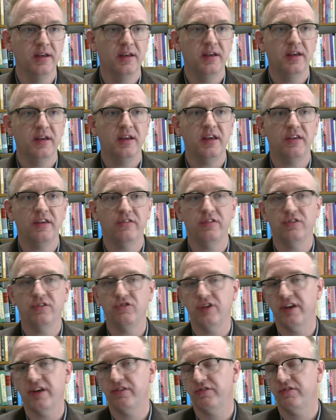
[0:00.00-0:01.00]
He
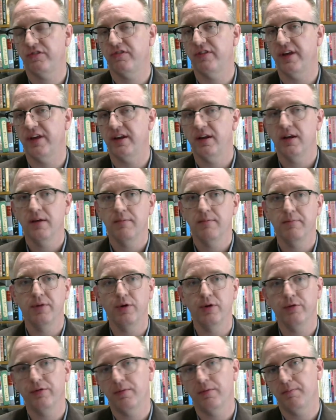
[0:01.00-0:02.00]
suggests that
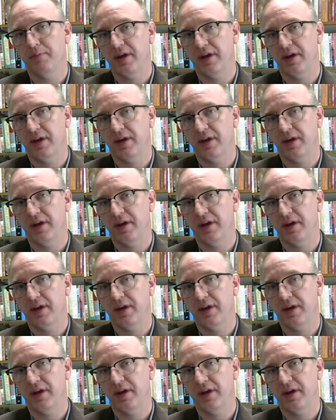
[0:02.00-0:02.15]
both